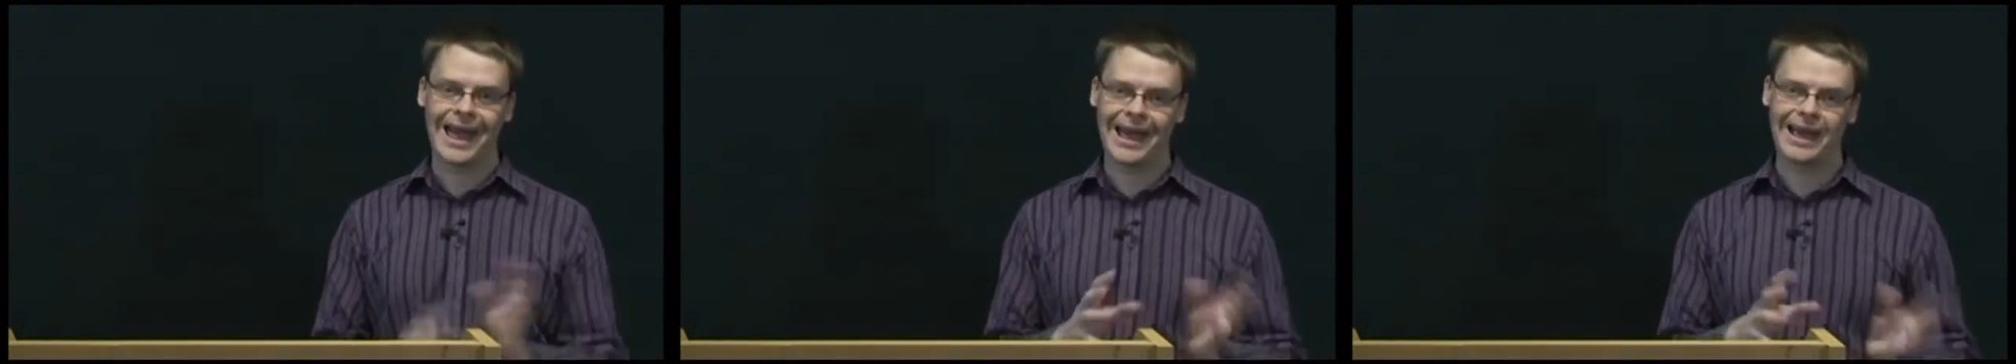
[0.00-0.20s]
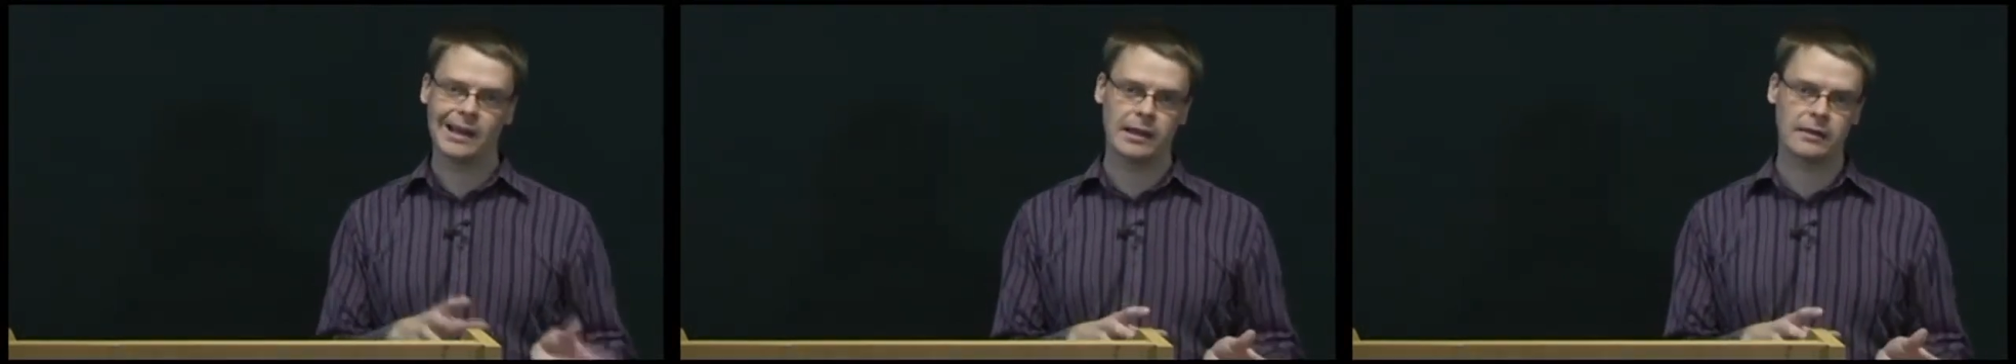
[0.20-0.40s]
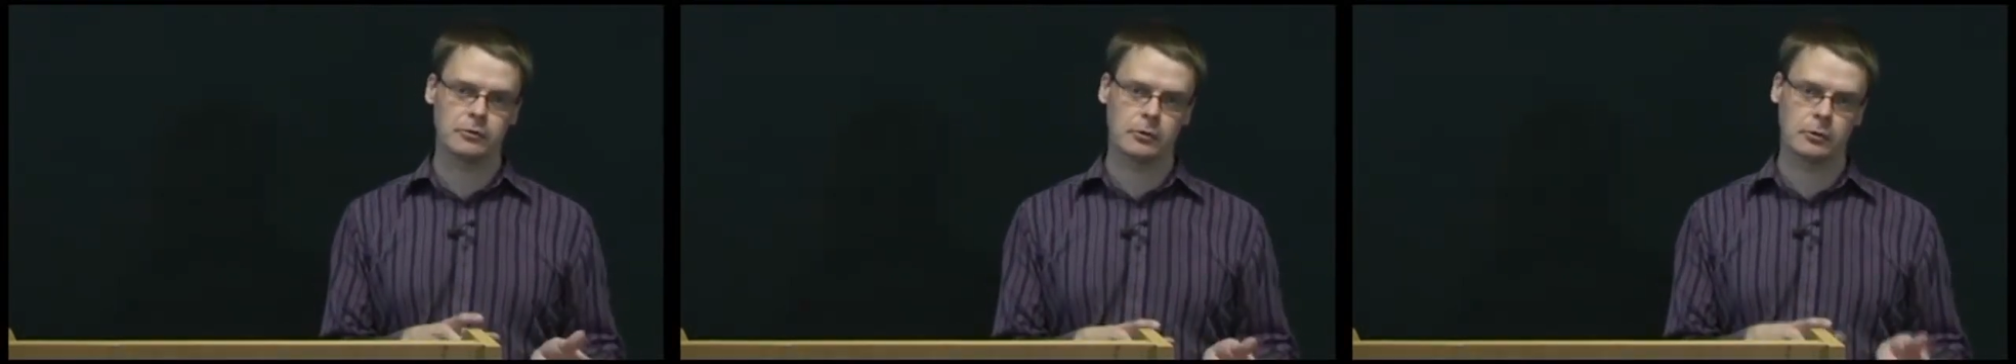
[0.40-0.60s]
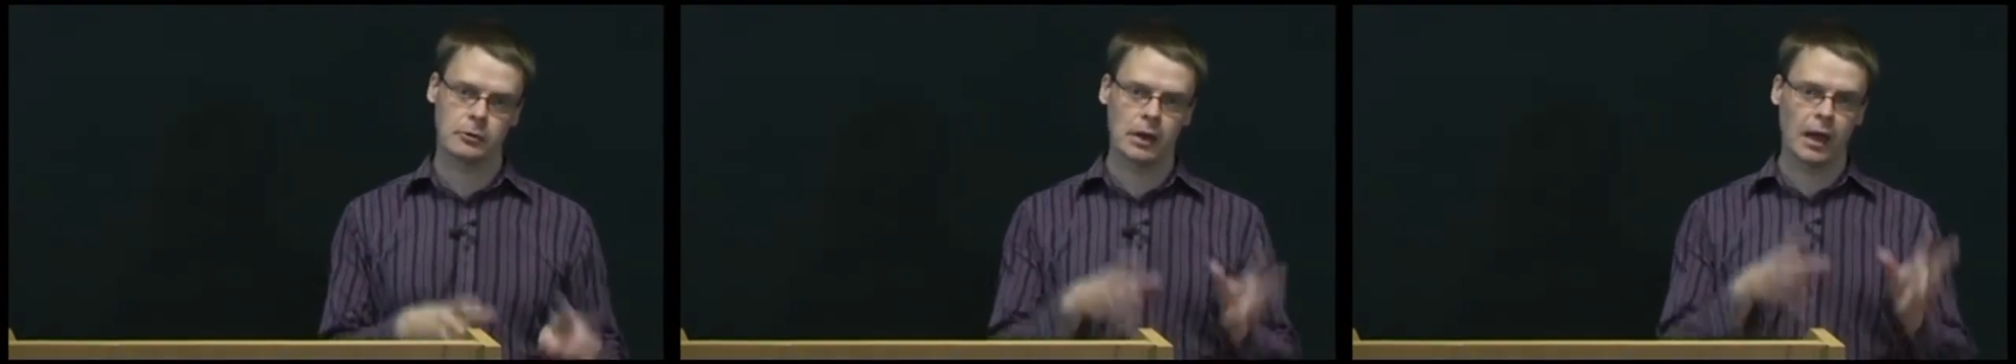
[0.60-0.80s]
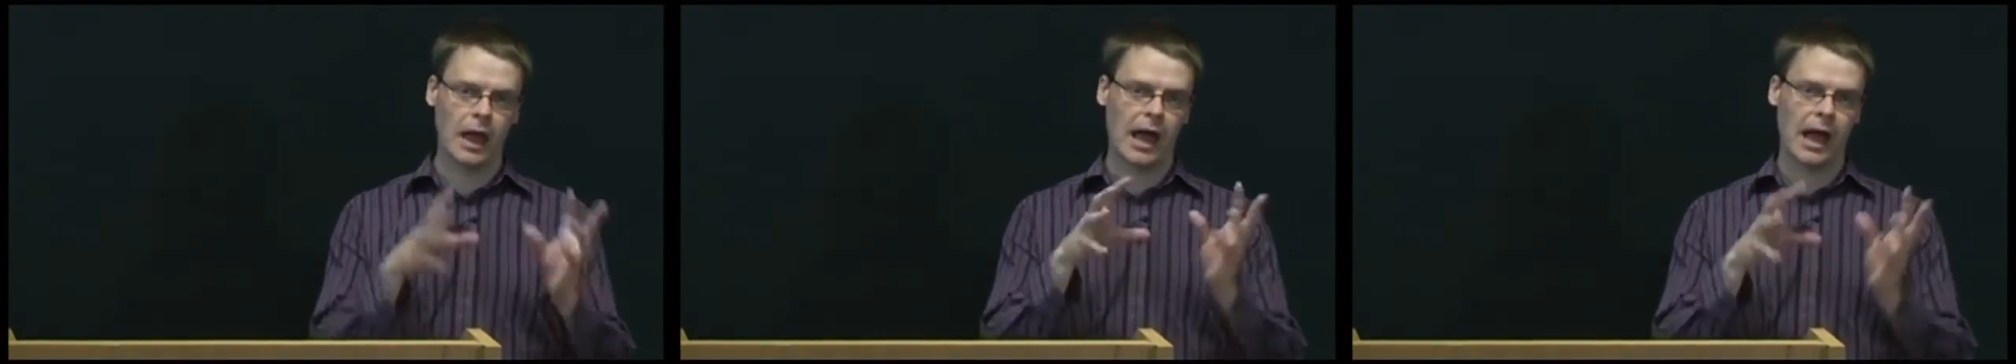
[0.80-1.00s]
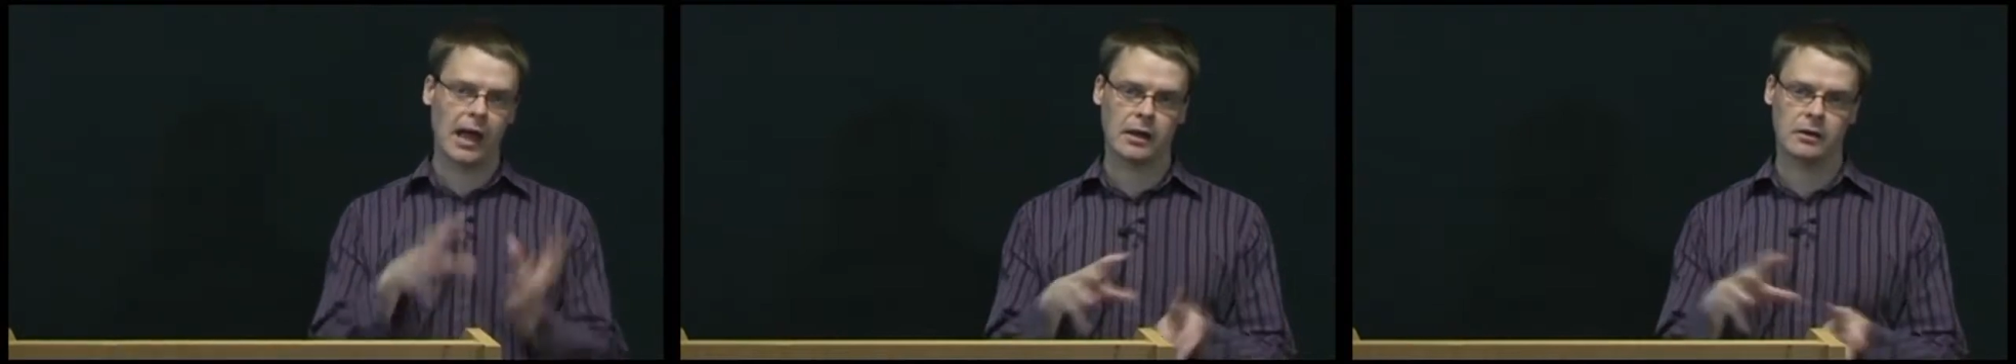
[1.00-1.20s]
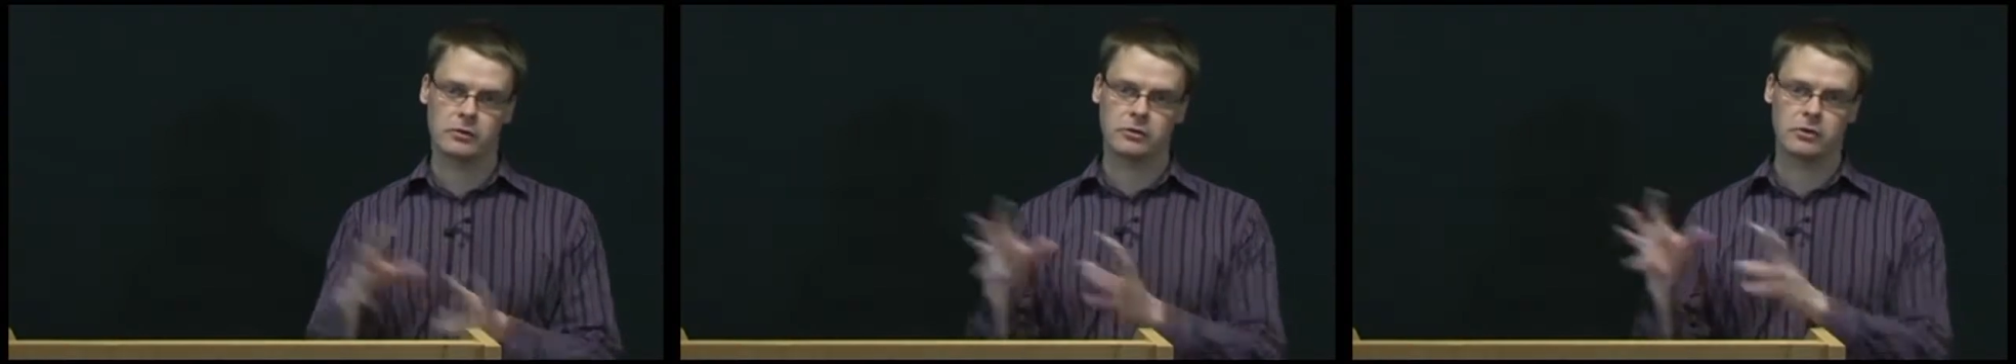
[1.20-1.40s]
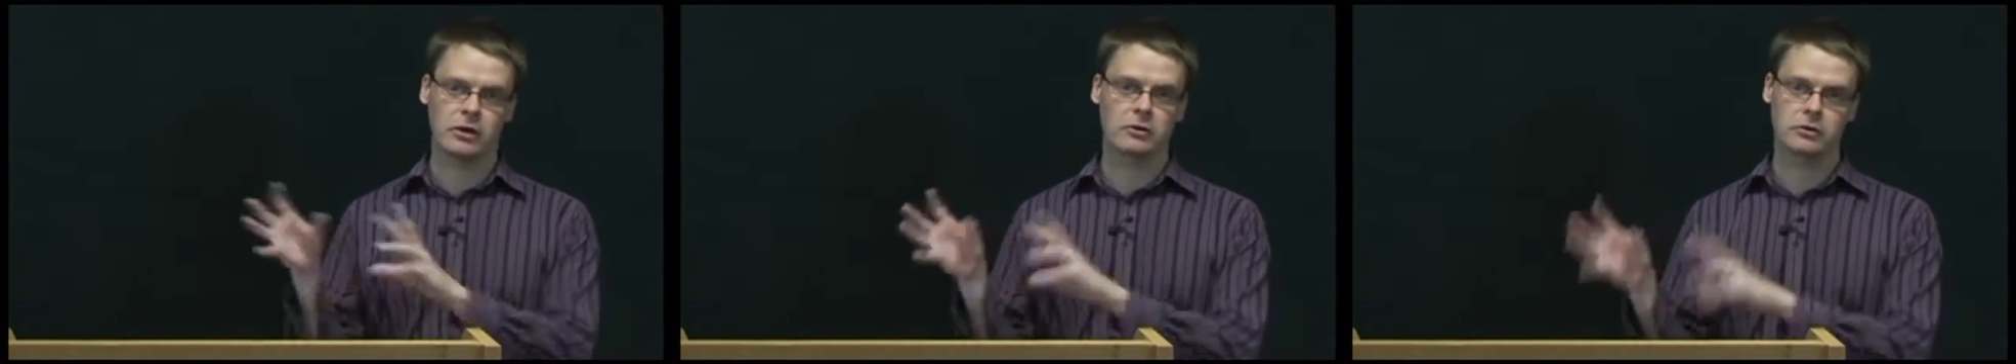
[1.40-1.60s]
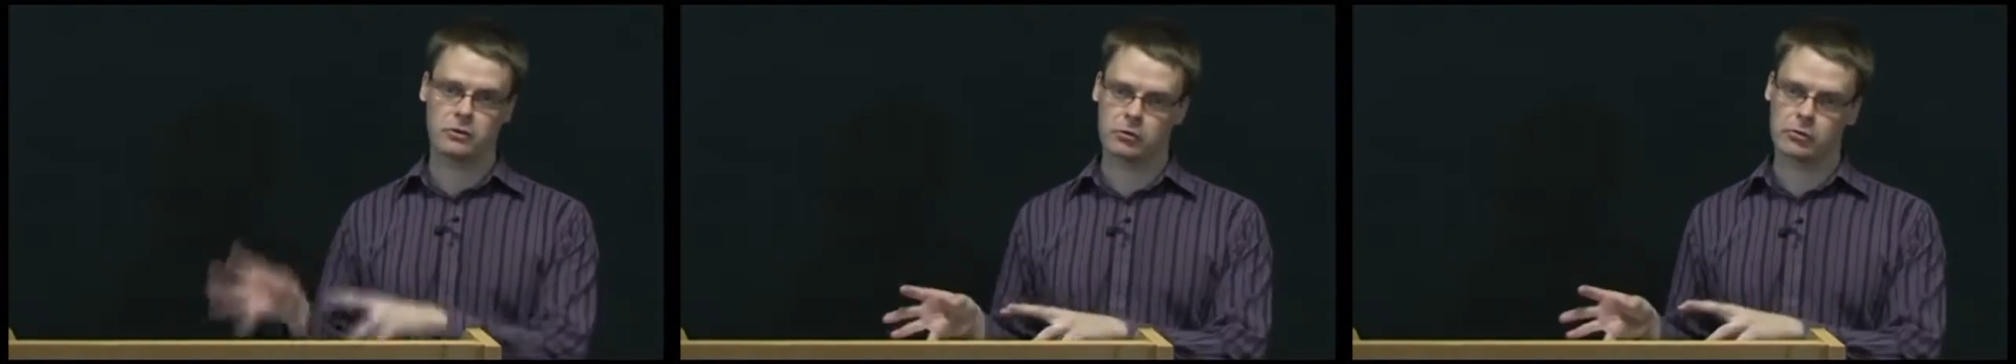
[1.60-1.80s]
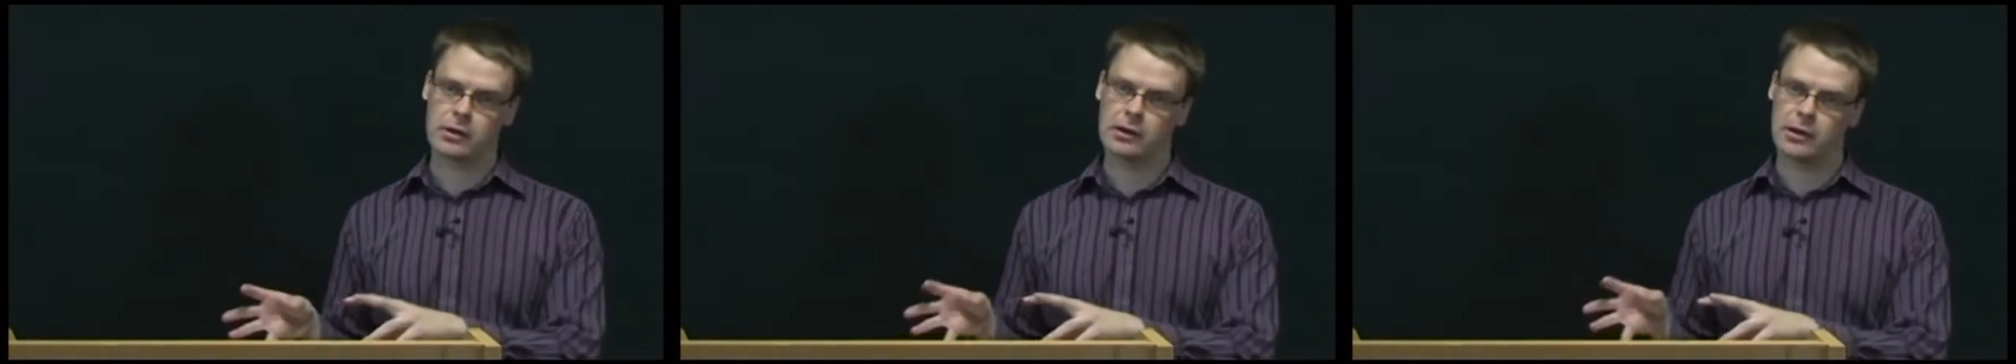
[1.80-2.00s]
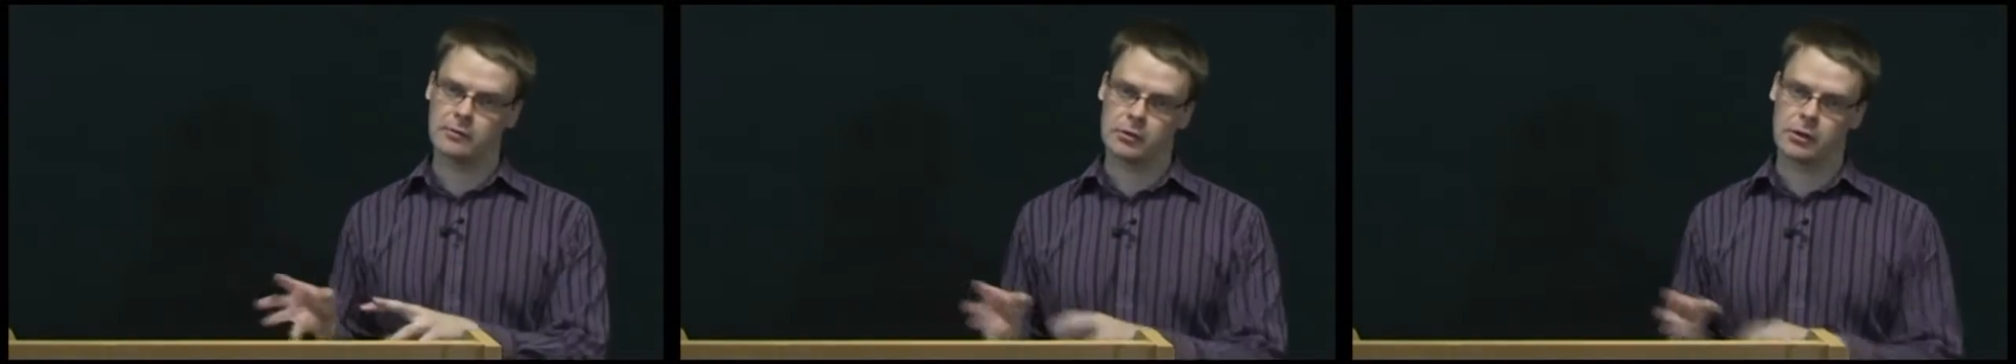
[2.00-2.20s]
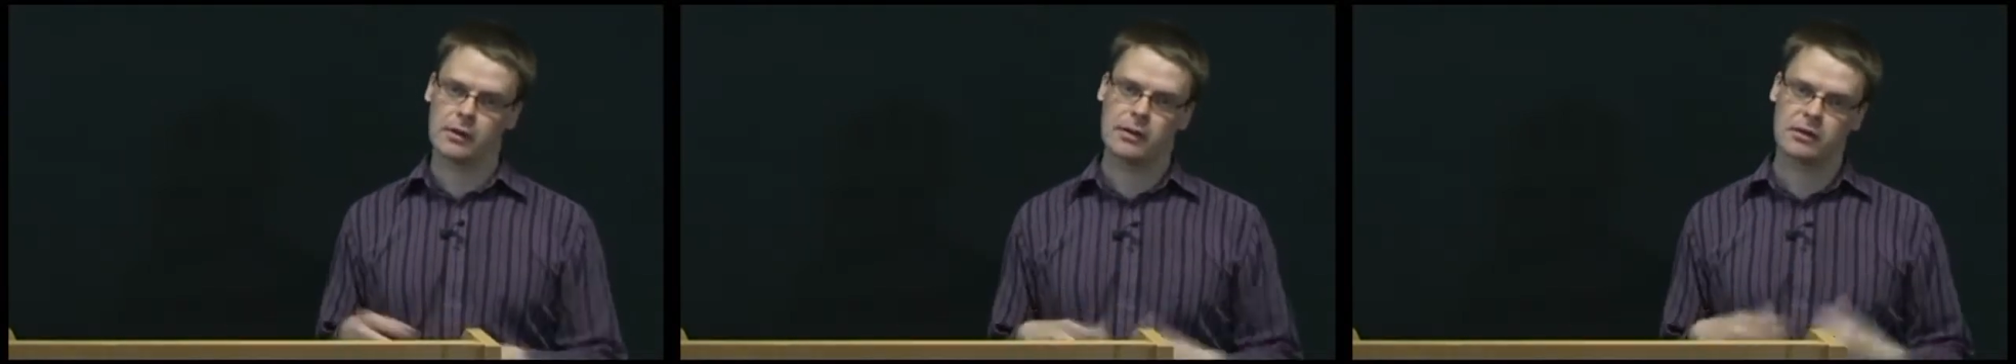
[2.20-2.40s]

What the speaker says: A-level and degree level,